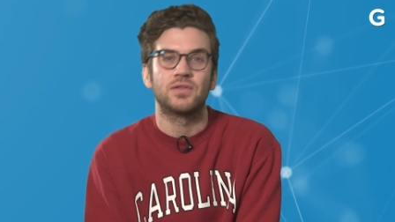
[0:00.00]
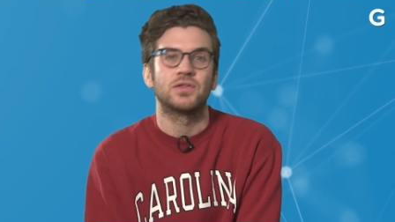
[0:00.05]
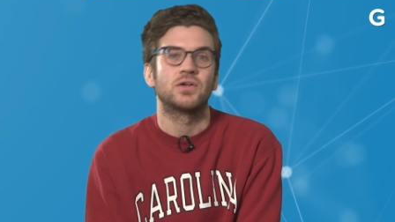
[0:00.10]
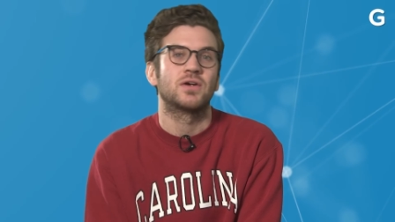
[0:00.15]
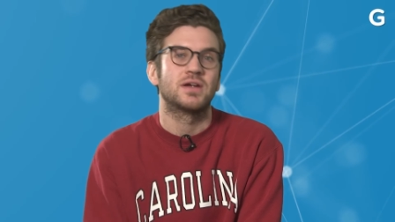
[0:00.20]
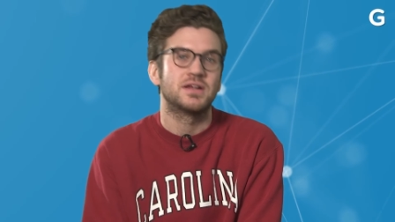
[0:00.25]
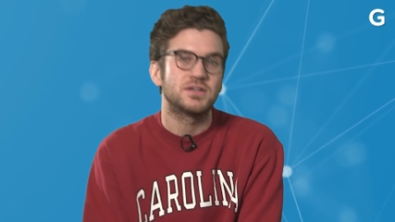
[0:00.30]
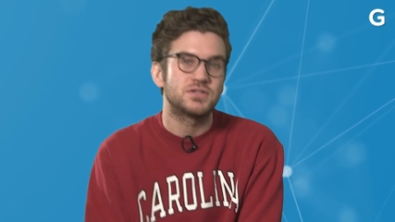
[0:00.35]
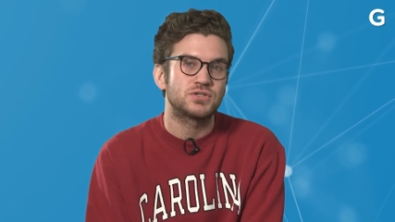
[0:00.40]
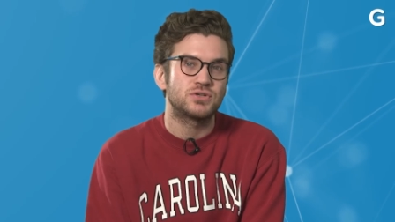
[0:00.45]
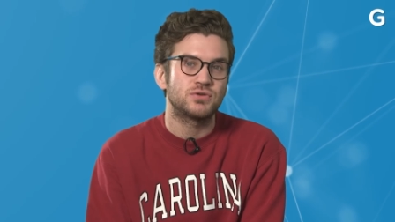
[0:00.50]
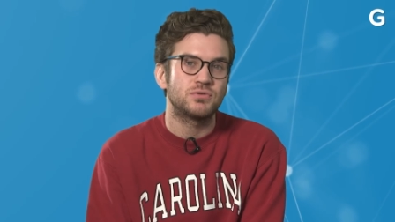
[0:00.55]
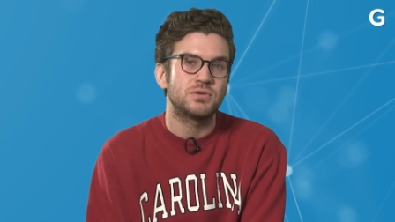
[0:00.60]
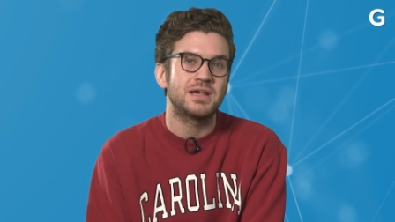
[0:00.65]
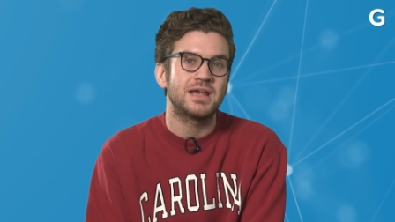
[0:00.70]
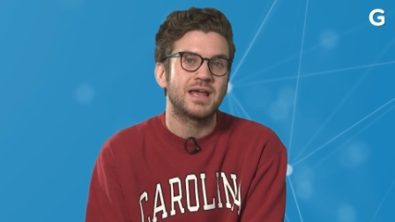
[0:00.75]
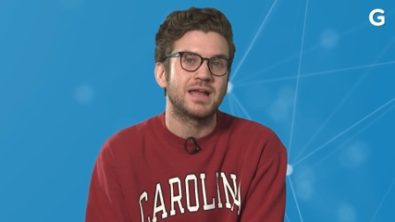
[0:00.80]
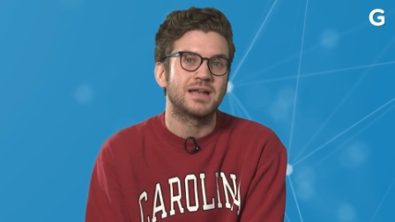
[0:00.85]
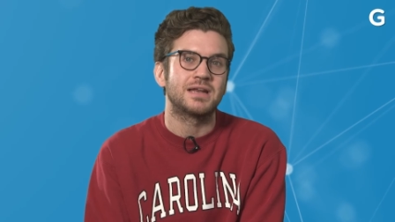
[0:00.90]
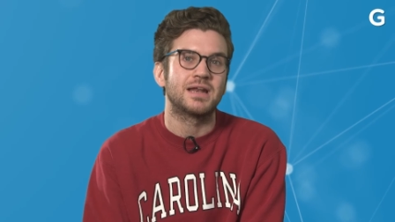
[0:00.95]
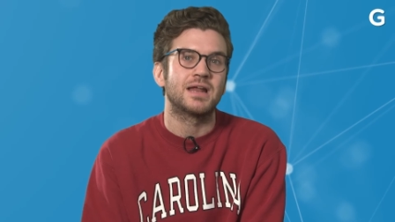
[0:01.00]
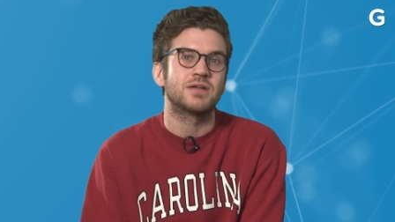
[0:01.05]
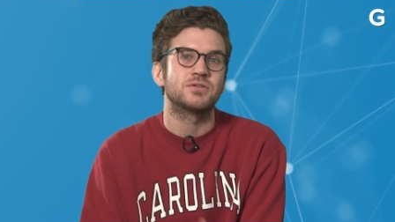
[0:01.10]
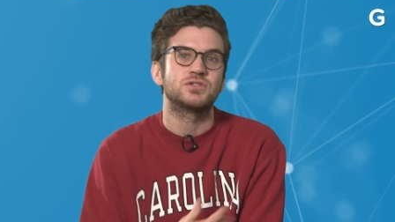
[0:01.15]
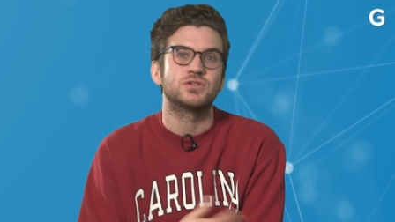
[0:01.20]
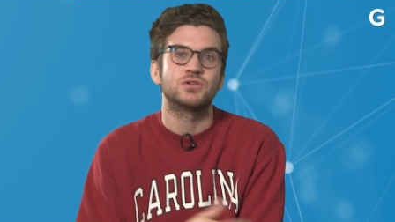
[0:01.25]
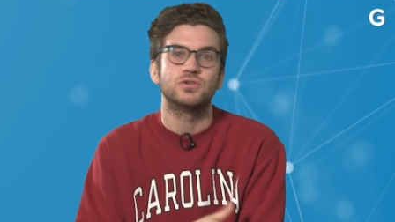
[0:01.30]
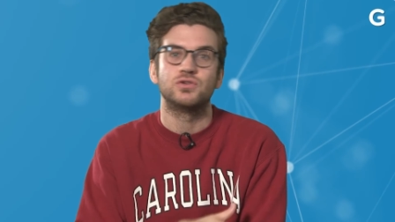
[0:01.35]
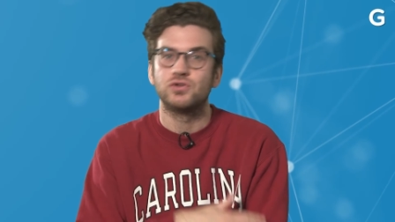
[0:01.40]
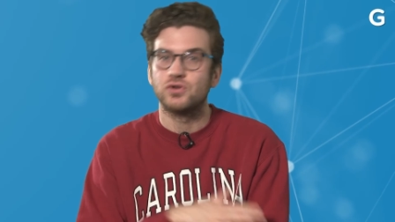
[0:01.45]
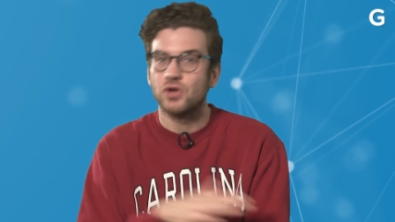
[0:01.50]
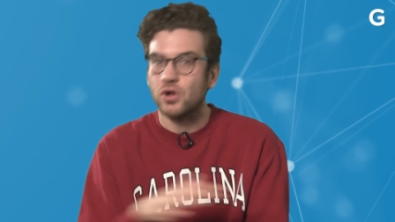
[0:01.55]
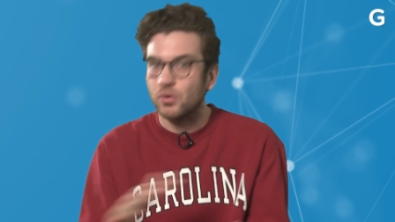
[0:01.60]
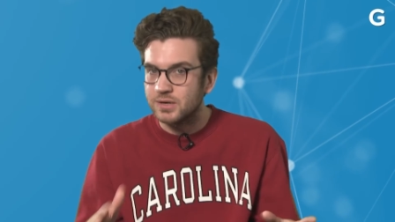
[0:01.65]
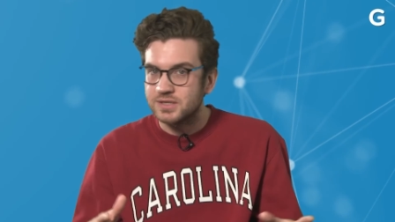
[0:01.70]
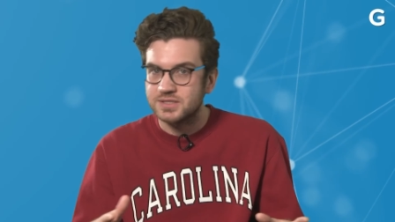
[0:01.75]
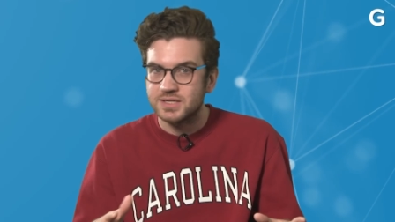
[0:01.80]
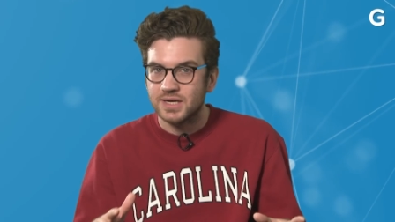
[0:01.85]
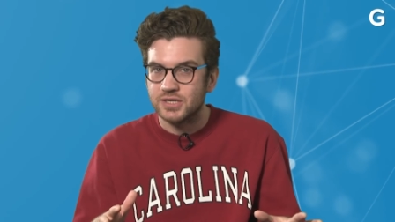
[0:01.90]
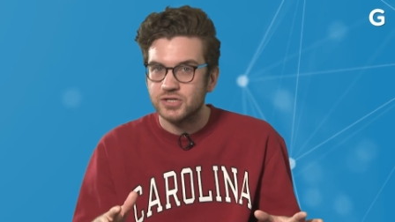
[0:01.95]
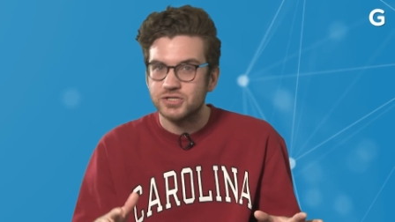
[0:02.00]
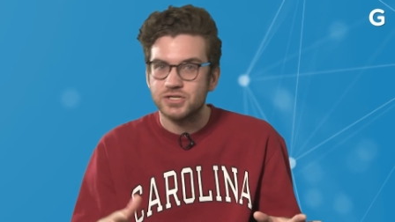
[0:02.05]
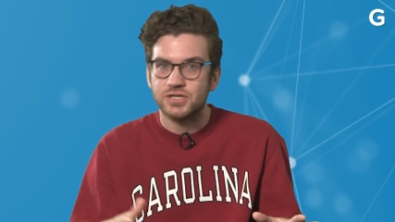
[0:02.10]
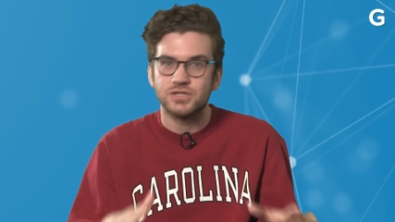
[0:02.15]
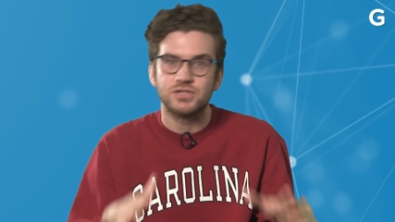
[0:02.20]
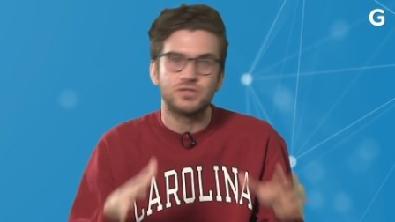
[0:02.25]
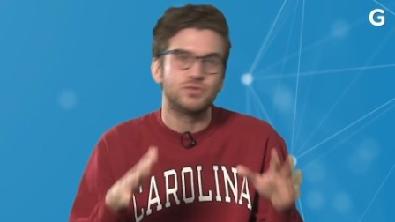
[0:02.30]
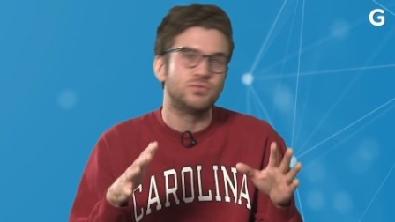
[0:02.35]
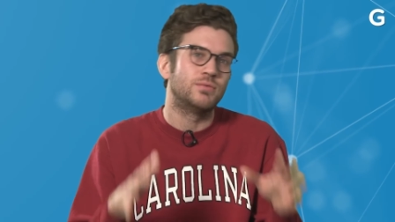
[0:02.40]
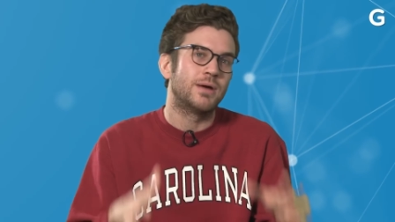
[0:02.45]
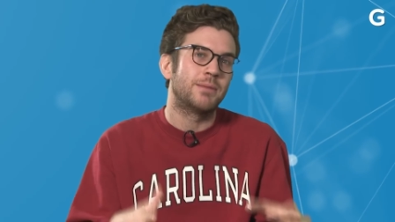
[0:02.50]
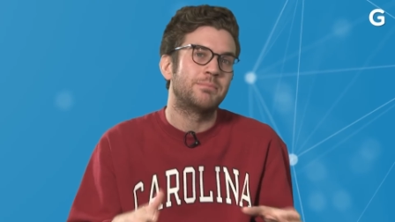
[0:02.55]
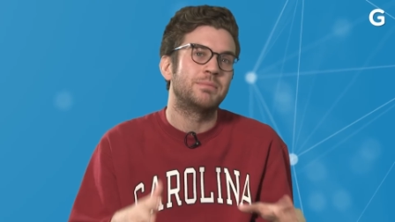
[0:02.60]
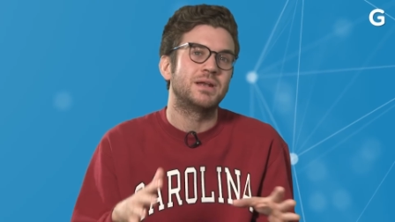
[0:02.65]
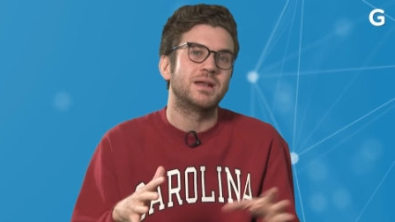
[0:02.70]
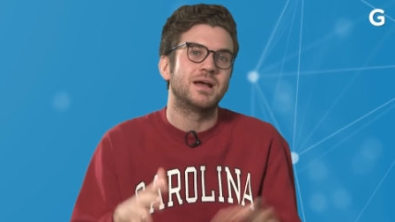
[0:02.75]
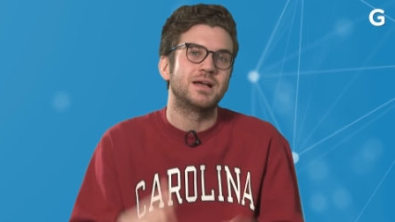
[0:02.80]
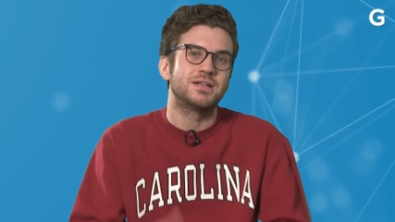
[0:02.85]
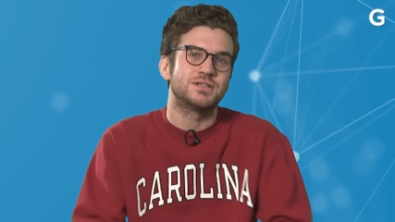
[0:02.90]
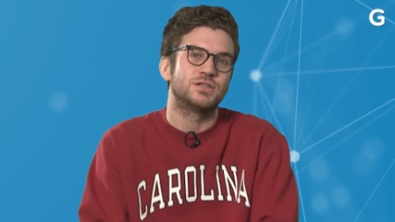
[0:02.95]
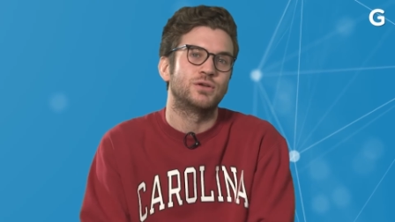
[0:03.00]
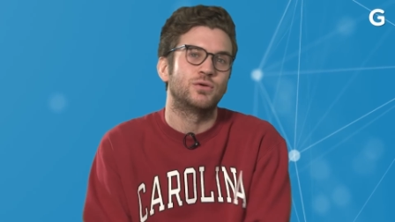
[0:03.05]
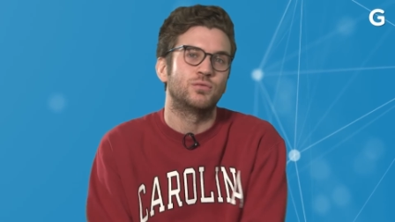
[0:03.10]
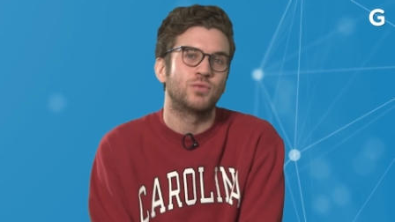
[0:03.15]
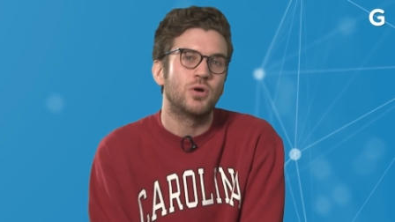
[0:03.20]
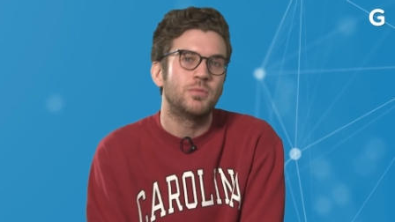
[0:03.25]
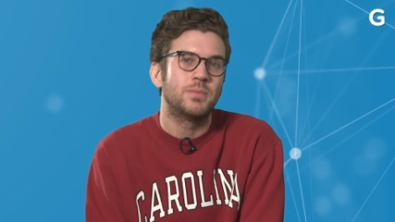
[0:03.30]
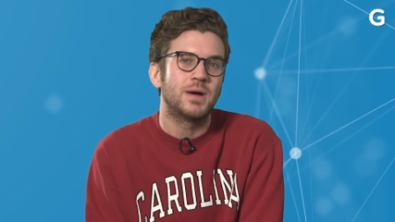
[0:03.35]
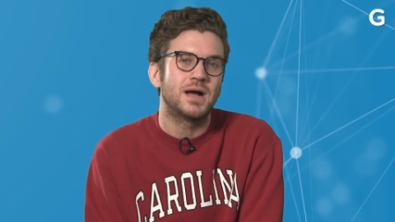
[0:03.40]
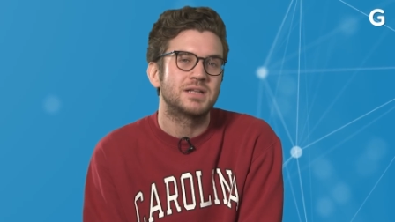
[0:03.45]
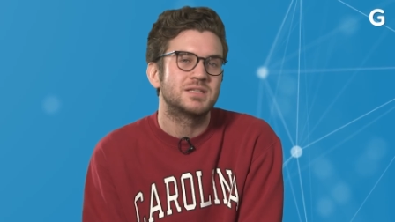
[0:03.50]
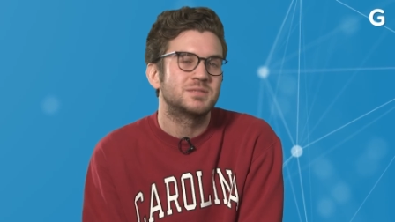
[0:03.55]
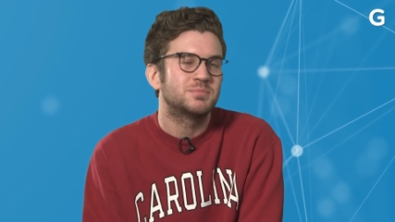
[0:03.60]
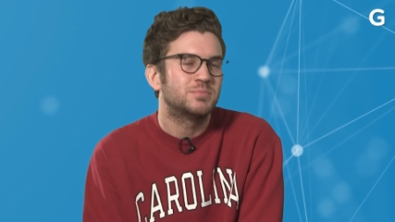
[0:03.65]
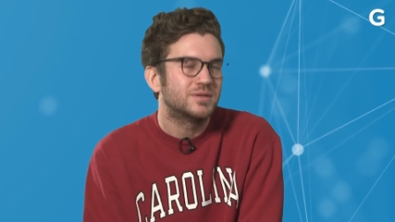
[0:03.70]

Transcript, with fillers: on their history and announced no intention to weaponize their robots,